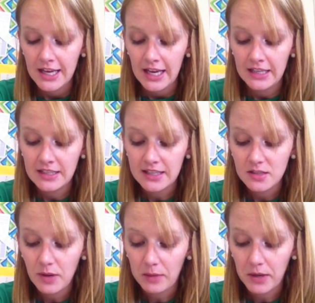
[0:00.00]
He takes the
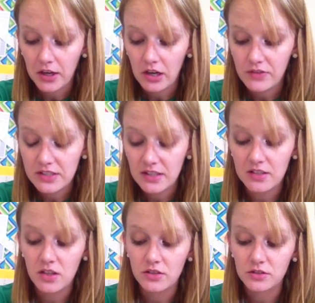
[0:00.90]
backpack off and
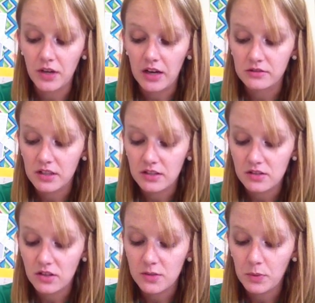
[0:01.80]
sets it on the ground, then
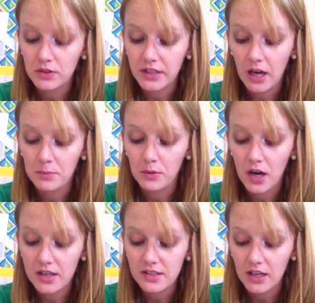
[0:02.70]
starts pulling out
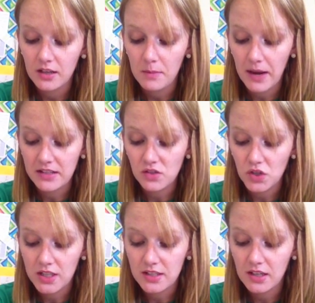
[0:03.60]
peroxide,
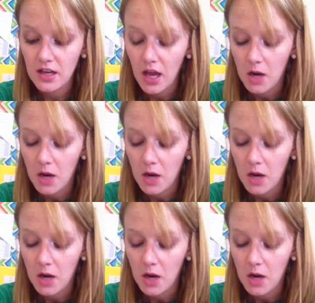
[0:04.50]
bacitracin,